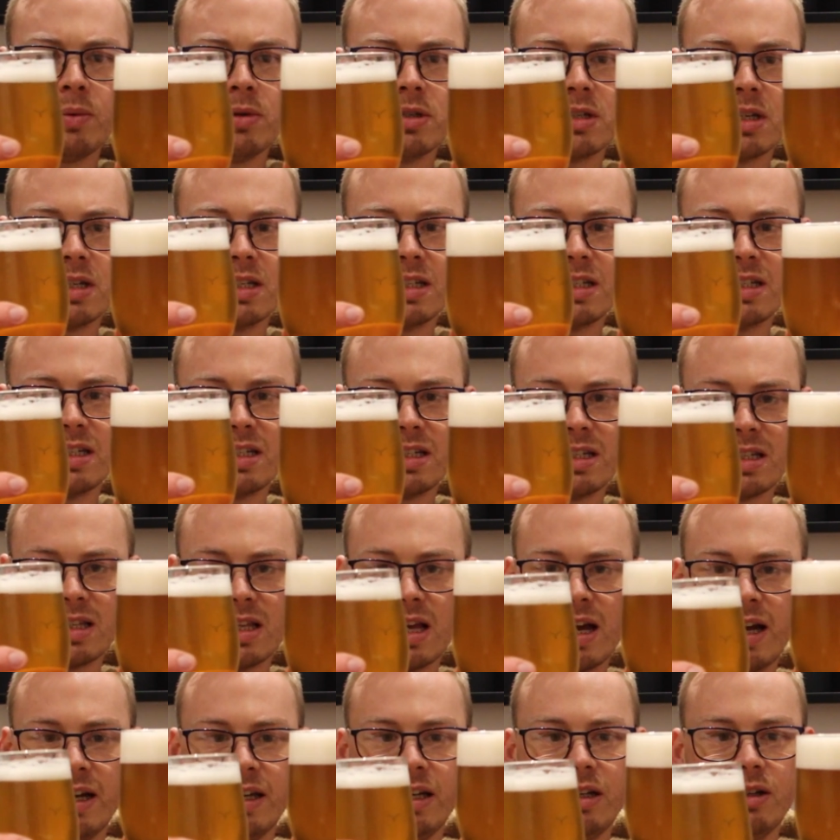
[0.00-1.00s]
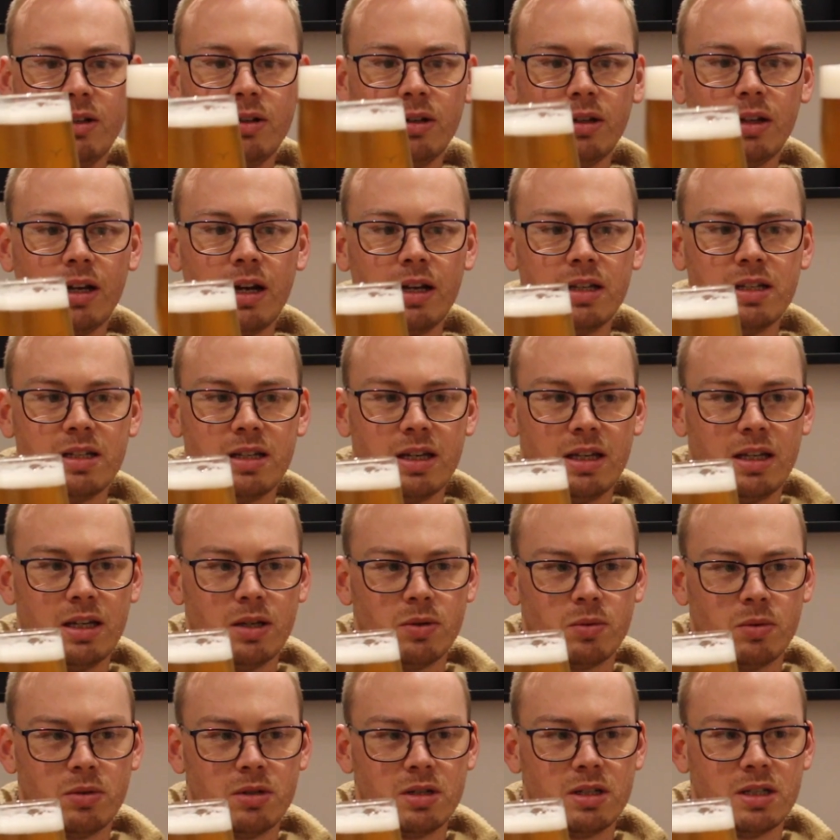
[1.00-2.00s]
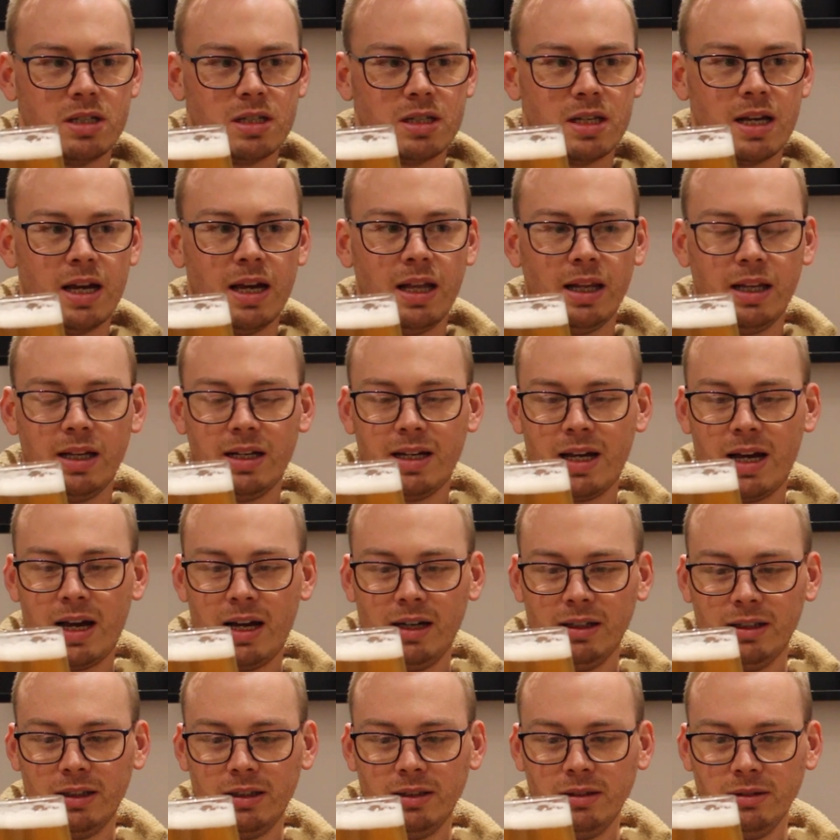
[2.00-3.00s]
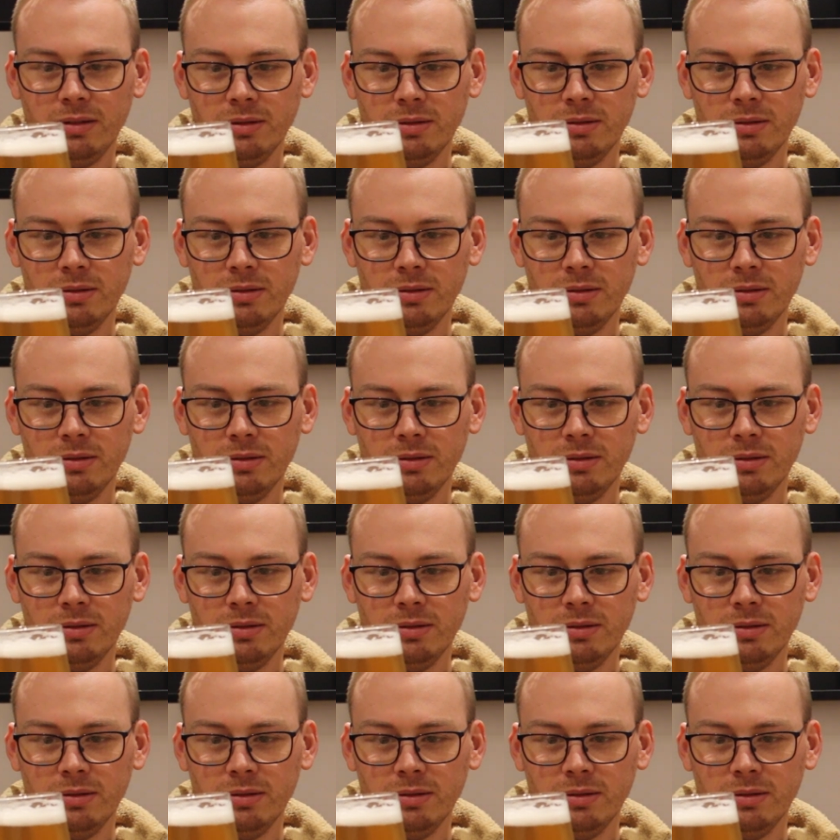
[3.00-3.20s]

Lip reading: was a slight colour. I'd say this one's slightly darker.